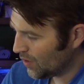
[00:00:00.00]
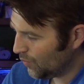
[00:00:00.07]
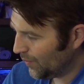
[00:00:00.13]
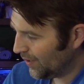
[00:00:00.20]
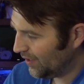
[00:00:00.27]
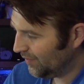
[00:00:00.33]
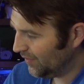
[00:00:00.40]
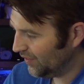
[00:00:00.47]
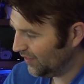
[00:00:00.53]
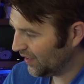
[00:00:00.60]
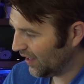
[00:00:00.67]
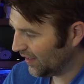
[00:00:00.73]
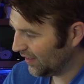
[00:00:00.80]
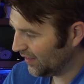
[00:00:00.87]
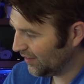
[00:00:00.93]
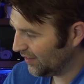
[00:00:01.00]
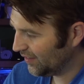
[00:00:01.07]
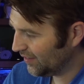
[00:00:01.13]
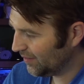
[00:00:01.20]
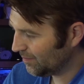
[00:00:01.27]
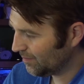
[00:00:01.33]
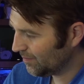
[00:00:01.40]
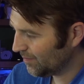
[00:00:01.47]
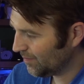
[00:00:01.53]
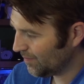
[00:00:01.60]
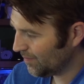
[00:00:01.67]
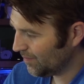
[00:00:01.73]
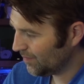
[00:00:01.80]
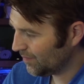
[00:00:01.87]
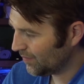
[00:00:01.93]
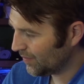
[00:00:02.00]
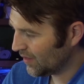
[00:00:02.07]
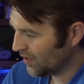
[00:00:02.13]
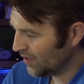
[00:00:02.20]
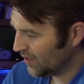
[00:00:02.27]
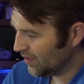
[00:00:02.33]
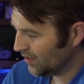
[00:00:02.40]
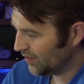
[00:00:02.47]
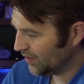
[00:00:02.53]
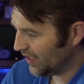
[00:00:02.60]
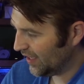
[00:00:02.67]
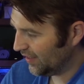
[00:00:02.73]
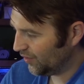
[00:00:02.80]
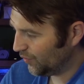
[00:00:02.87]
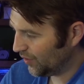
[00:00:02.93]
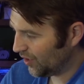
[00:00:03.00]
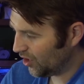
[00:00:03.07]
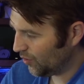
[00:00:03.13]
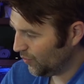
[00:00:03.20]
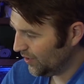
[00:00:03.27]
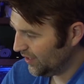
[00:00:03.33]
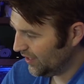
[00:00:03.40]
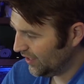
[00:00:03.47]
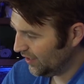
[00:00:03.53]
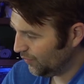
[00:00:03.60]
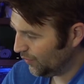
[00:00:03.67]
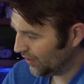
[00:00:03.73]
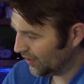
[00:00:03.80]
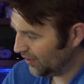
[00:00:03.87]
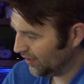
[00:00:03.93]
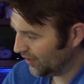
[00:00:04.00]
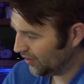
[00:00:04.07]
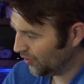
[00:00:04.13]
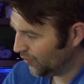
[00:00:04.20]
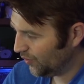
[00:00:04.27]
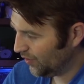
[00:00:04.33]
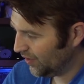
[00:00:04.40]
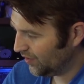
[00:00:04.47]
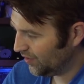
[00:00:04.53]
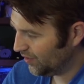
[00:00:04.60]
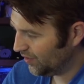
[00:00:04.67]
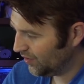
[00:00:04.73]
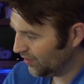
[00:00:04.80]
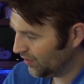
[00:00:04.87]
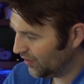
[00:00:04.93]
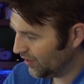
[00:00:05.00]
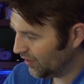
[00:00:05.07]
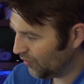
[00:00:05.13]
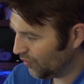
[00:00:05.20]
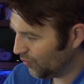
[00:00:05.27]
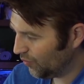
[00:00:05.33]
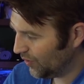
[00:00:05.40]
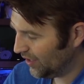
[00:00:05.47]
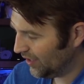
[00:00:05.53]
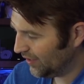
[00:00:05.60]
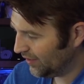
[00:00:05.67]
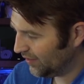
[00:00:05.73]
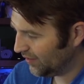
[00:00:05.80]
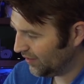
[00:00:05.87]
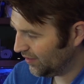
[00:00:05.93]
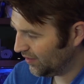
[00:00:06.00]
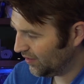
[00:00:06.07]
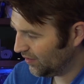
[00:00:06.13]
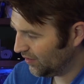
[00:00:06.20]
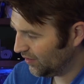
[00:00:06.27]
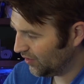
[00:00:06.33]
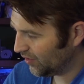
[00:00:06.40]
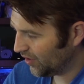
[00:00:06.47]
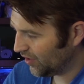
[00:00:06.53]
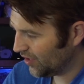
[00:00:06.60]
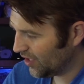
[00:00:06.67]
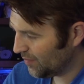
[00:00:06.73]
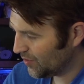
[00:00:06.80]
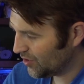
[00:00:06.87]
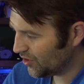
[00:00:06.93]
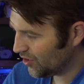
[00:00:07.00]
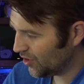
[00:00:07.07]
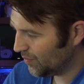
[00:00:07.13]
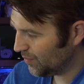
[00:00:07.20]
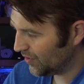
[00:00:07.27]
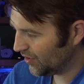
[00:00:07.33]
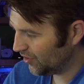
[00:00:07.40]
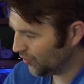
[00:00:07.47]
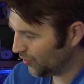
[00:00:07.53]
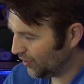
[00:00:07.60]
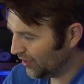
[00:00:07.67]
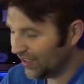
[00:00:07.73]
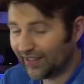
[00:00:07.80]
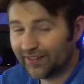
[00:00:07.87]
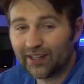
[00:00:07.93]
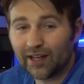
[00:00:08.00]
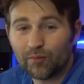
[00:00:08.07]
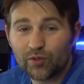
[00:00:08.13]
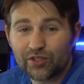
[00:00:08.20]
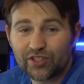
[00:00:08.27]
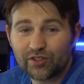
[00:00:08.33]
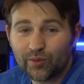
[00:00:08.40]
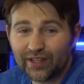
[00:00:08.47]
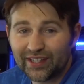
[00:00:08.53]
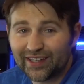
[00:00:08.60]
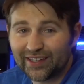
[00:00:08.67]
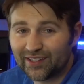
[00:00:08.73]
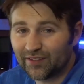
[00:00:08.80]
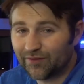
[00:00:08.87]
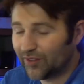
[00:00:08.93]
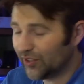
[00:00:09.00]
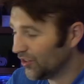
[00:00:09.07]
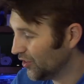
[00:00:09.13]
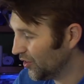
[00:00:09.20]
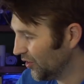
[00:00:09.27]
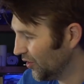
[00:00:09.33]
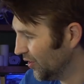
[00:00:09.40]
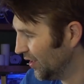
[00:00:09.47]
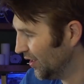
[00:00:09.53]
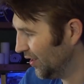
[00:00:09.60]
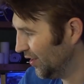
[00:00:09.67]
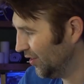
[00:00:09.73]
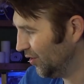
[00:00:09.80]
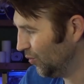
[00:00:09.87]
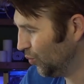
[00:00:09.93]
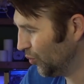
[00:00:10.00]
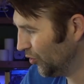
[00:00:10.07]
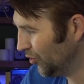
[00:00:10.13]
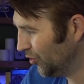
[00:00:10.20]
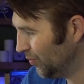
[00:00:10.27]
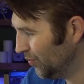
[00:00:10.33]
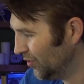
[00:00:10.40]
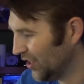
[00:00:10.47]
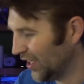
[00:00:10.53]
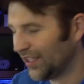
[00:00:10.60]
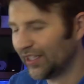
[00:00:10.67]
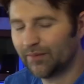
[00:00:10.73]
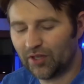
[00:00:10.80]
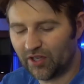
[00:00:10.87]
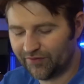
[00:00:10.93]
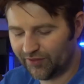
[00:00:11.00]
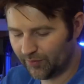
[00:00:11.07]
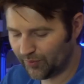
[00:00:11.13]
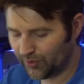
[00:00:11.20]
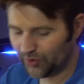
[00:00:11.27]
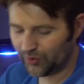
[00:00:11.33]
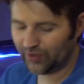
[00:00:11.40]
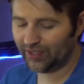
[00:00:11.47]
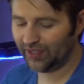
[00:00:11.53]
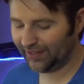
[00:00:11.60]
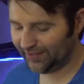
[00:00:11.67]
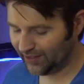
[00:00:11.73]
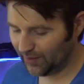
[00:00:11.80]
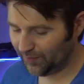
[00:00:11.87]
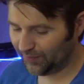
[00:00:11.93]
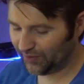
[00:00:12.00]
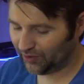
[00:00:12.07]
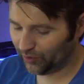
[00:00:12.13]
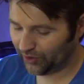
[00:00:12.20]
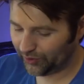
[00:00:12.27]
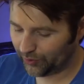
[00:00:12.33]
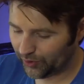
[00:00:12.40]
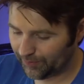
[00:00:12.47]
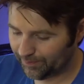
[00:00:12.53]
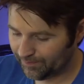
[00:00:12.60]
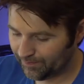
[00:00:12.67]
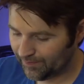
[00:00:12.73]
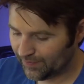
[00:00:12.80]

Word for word: wait a few seconds. Okay, so we got our reading, we can click through it, the different readings, We have got our temperature, but the screen lights up, which is really nice. If you're in a little room checking the bottom of your brute, it lights up, it's really cool.